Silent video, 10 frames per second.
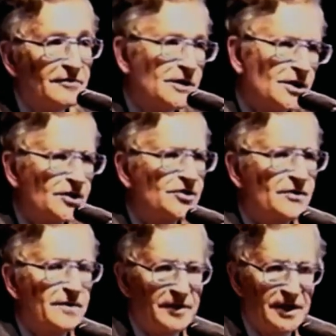which is
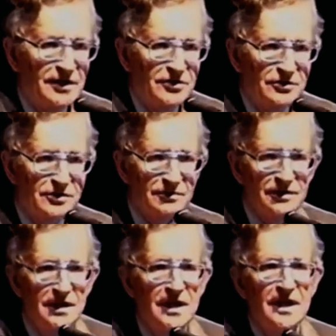extremely
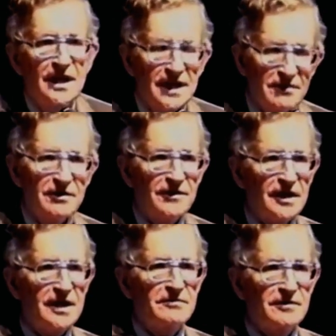unusual. And they were
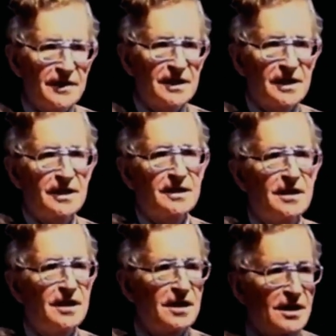very revealing.
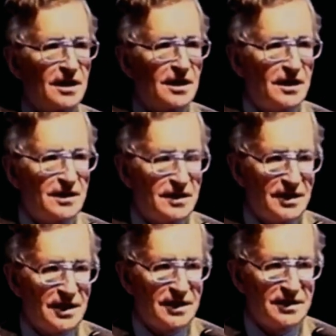
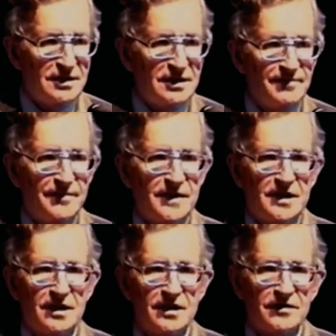
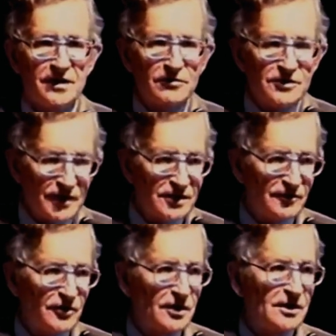There was, first
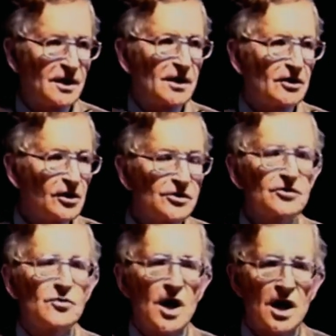of all, close
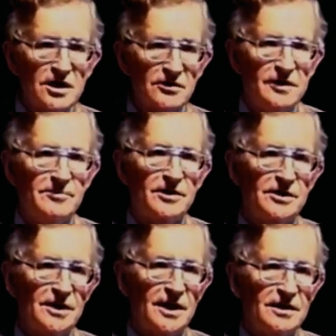to
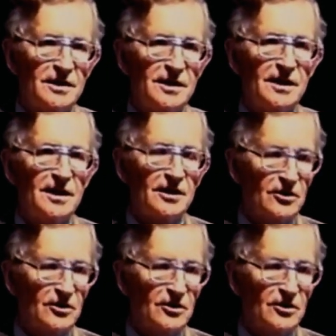100%